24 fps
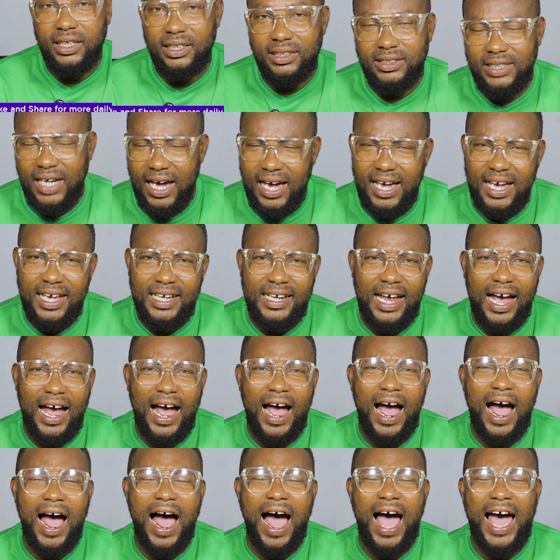Yea,
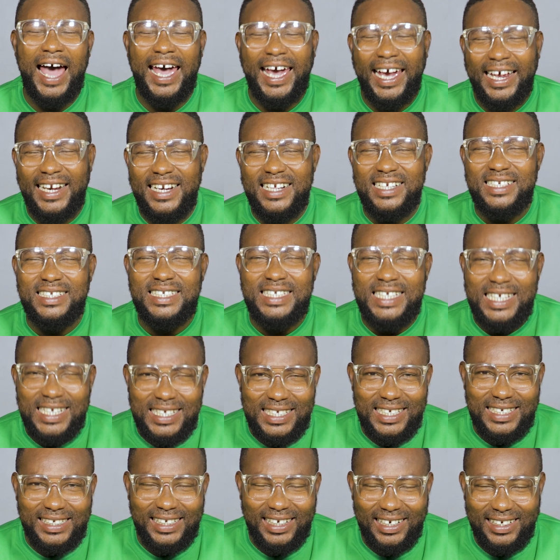I end this
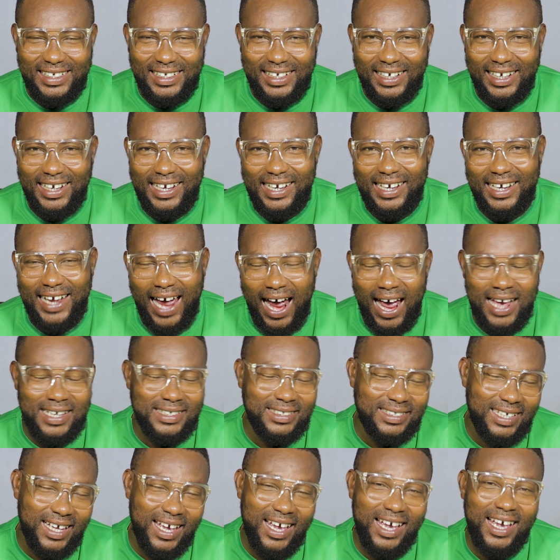season, Kai
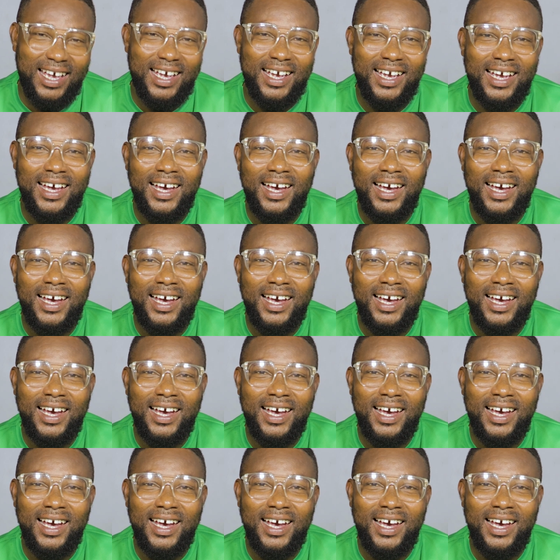say